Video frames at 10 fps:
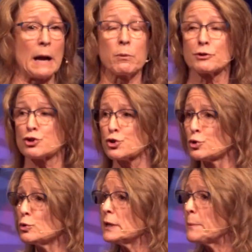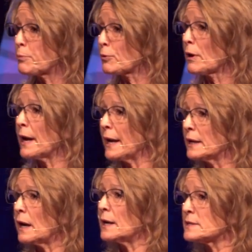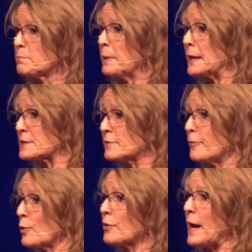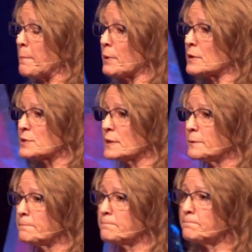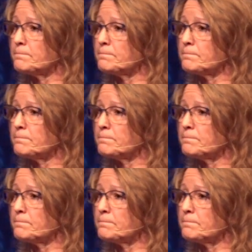I will truly pray God's best for that person.